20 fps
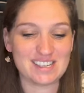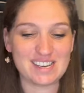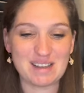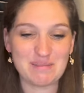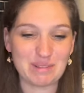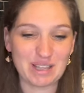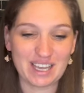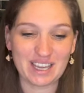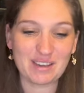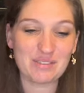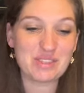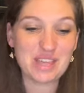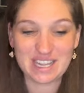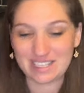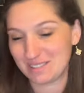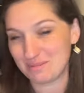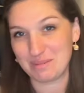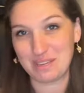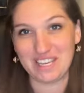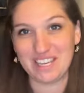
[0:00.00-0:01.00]
And I'm like,
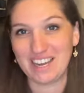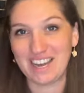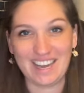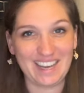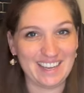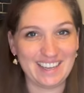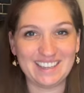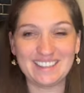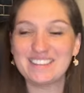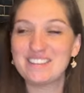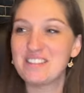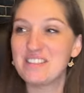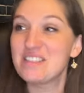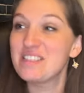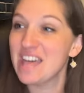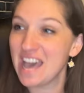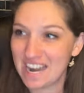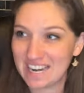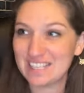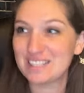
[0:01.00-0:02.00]
that's me. I
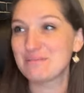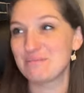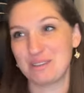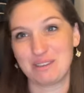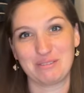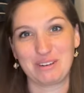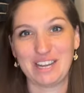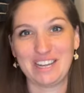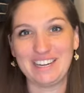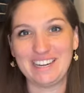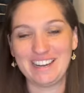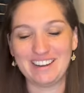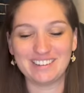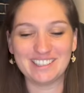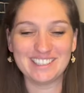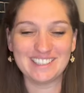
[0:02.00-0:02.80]
that is me right now.